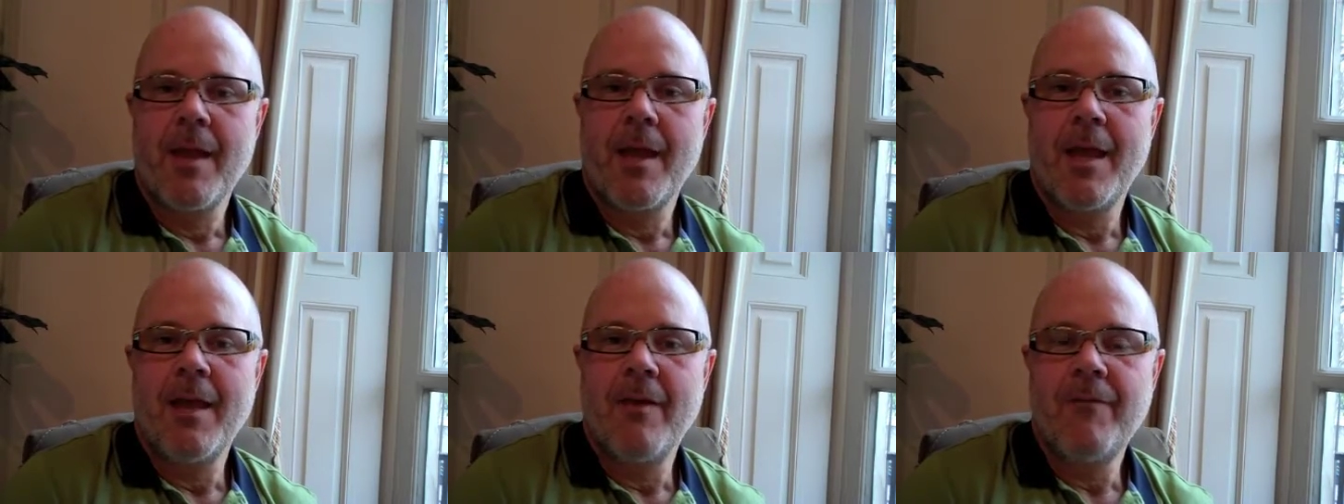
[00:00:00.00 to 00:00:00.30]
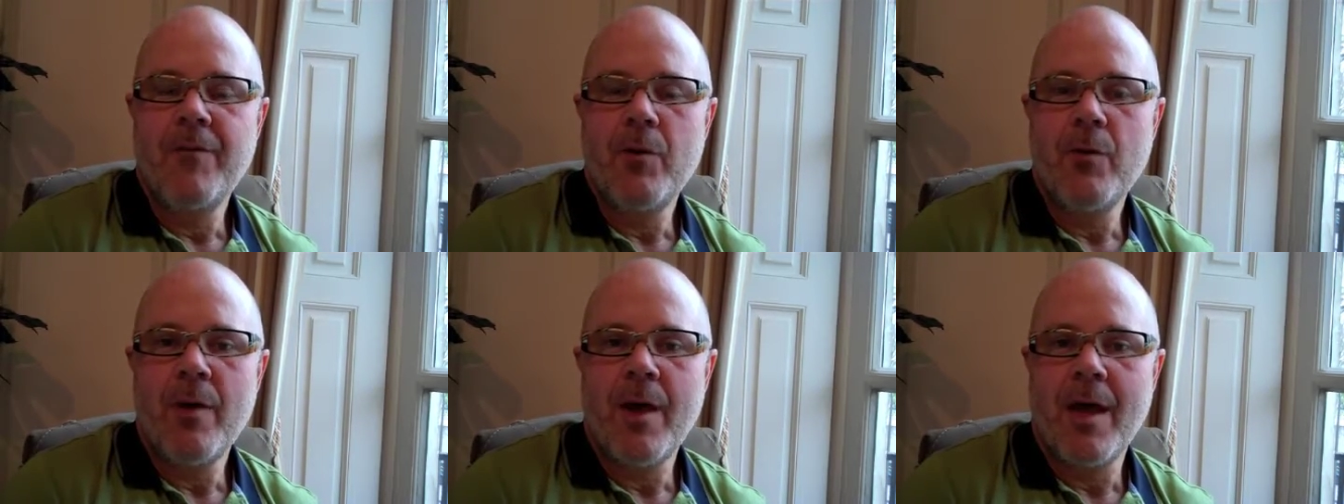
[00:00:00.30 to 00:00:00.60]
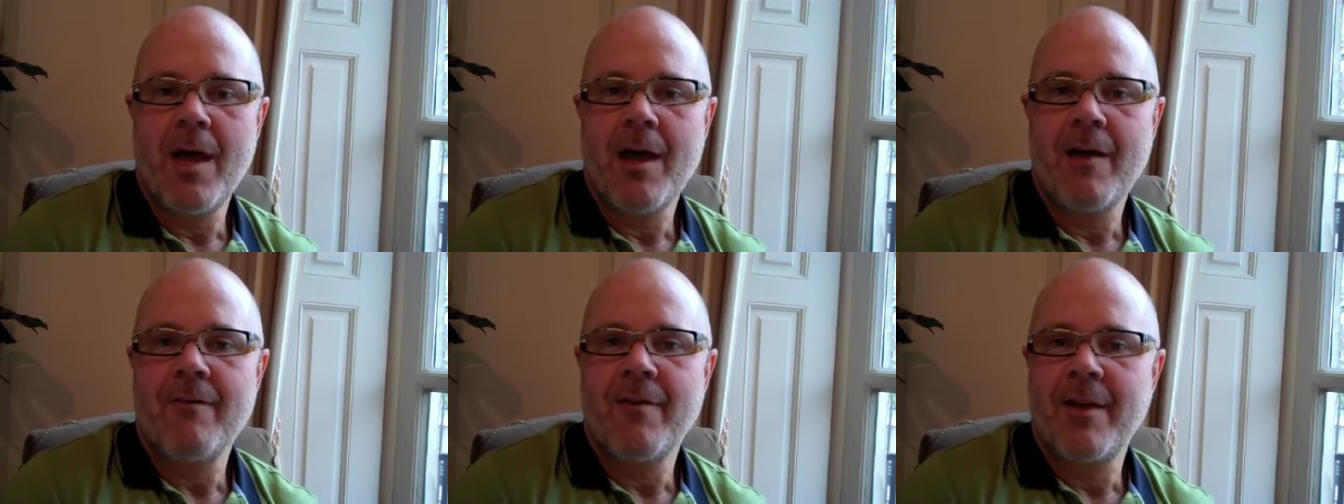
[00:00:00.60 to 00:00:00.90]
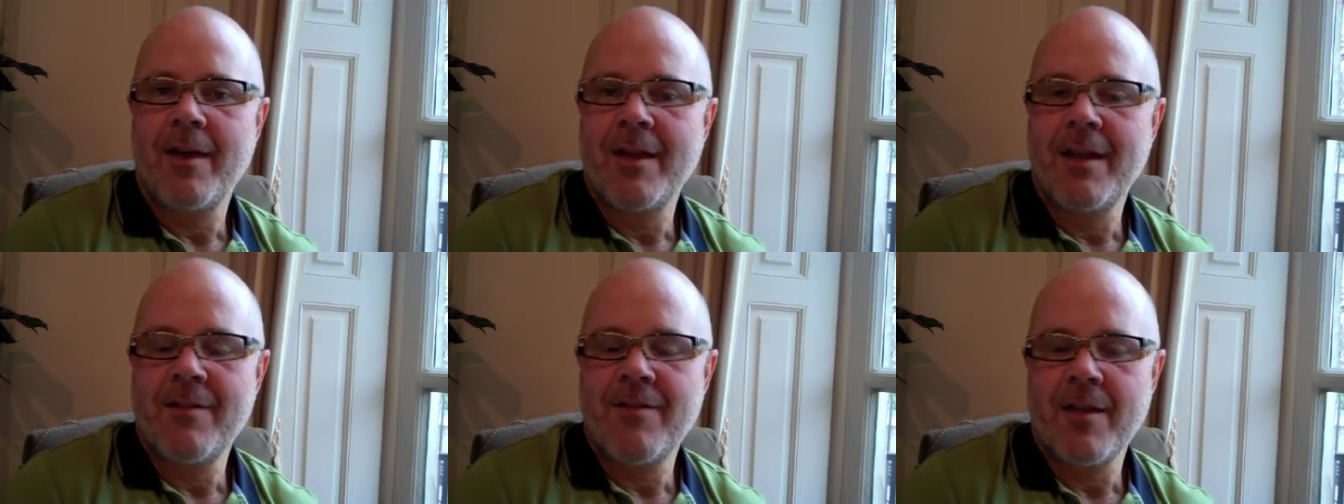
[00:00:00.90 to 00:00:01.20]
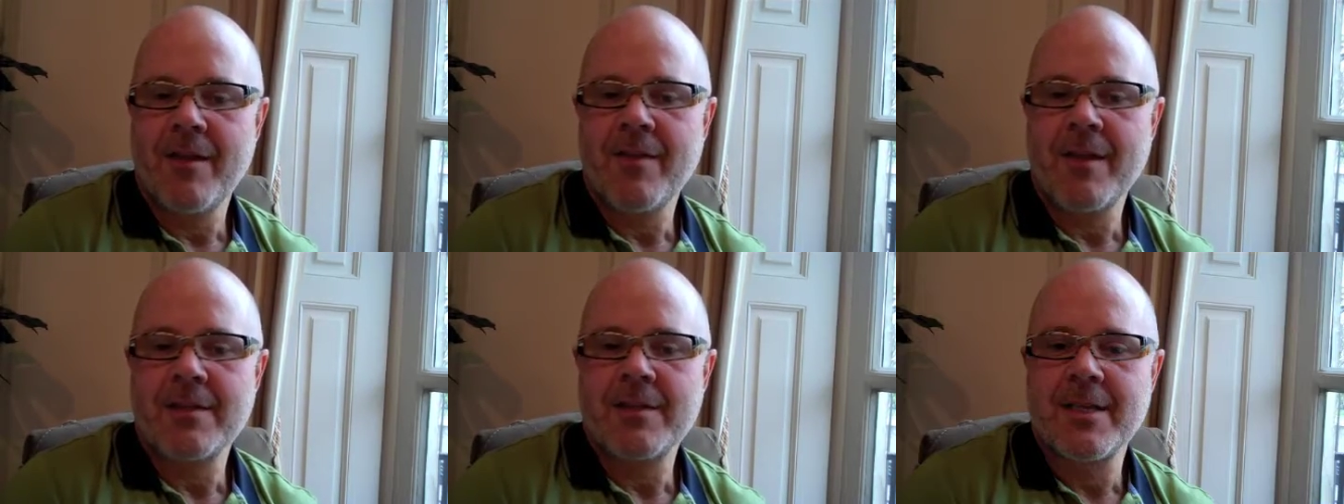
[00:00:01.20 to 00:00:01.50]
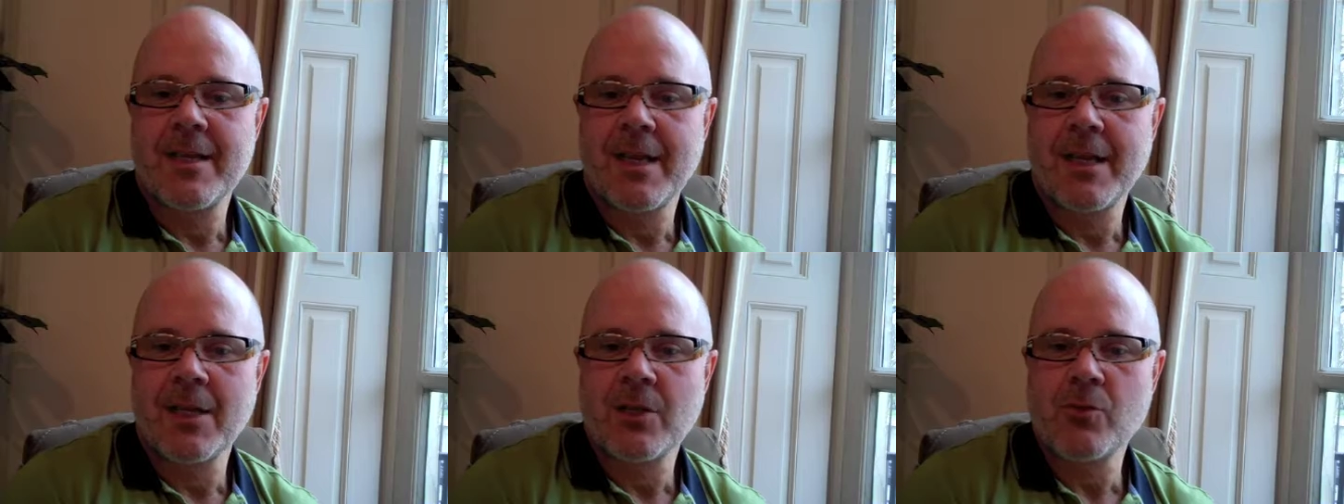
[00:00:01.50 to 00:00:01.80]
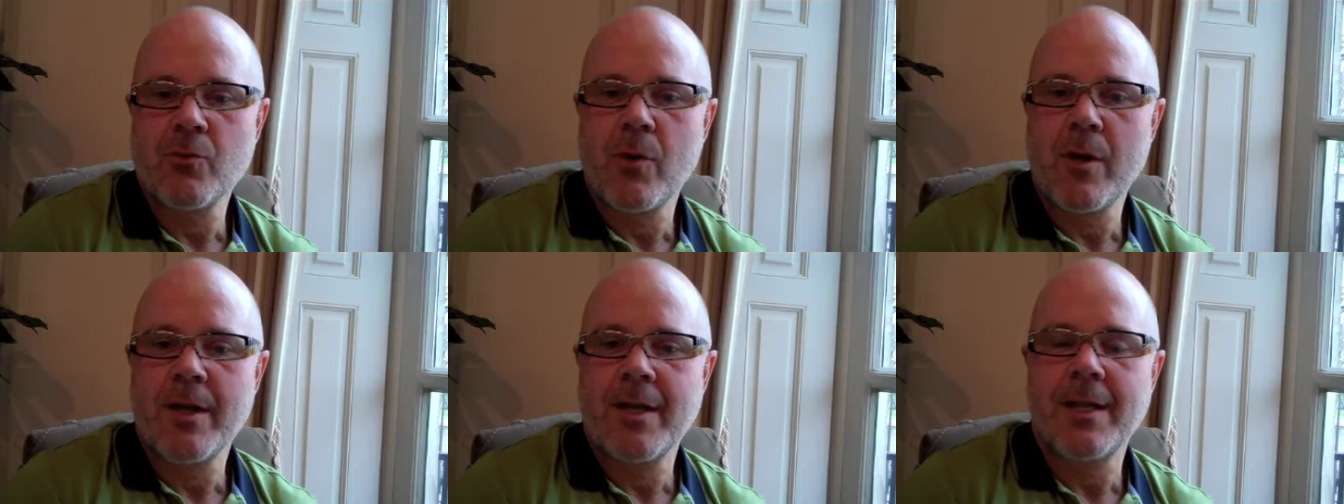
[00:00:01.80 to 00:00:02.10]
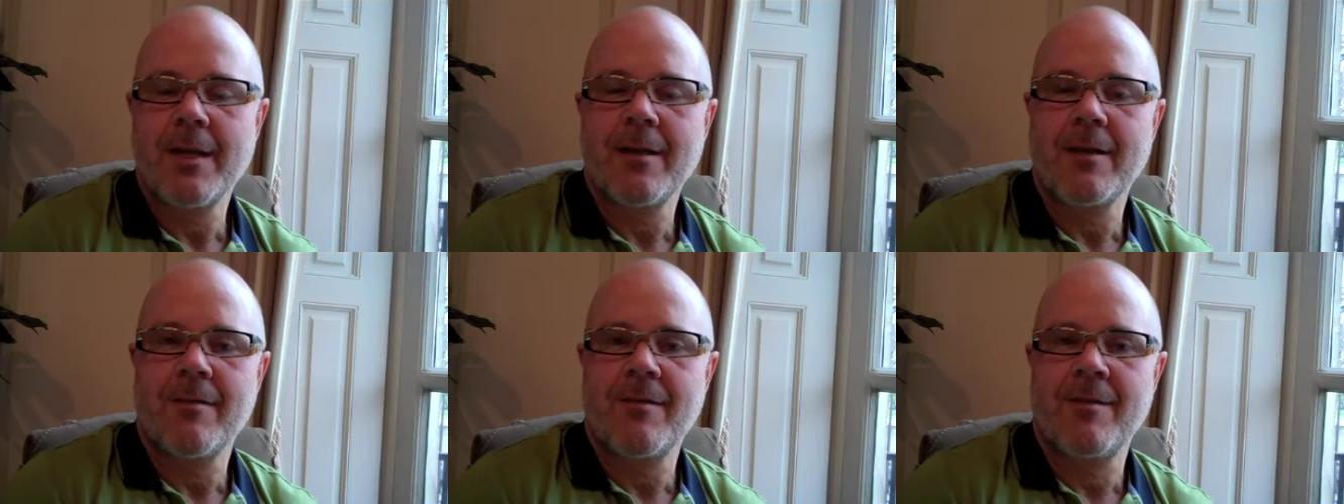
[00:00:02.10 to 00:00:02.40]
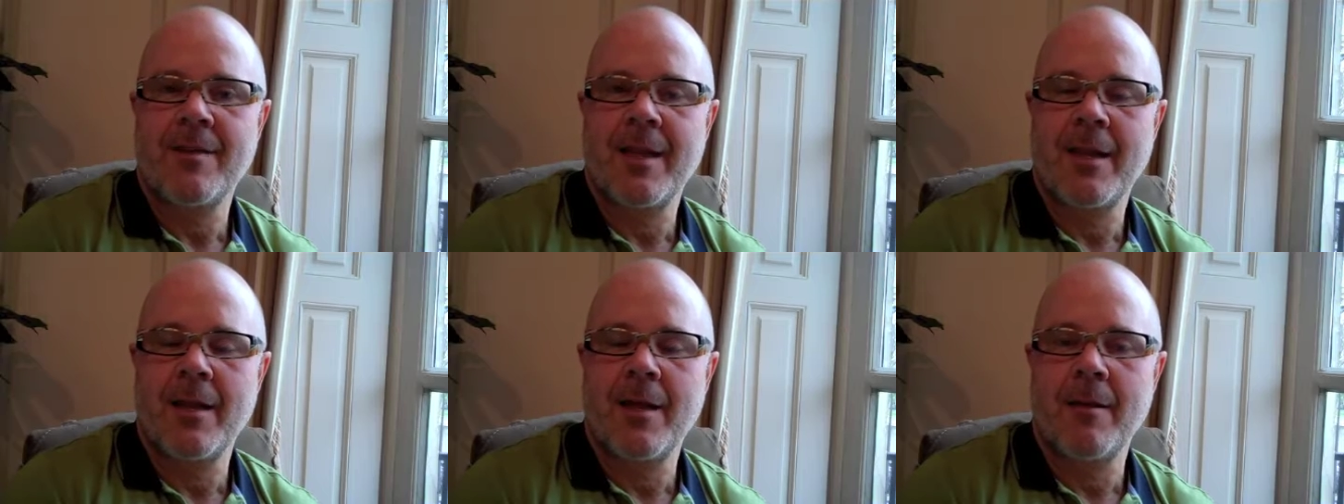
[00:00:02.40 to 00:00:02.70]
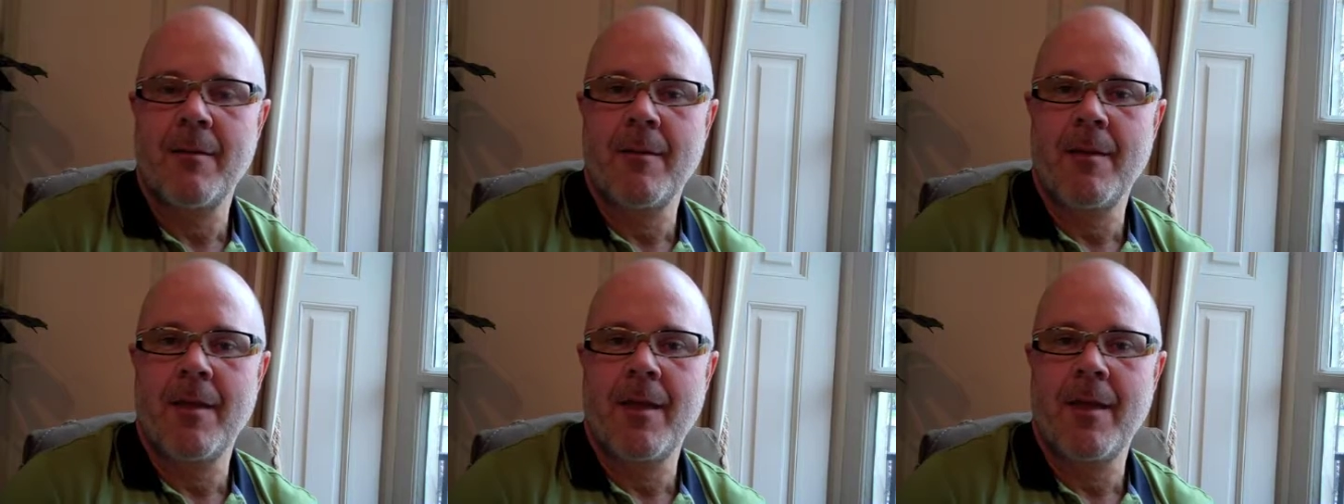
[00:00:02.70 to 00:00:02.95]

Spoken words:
If you have anything that's an electronic that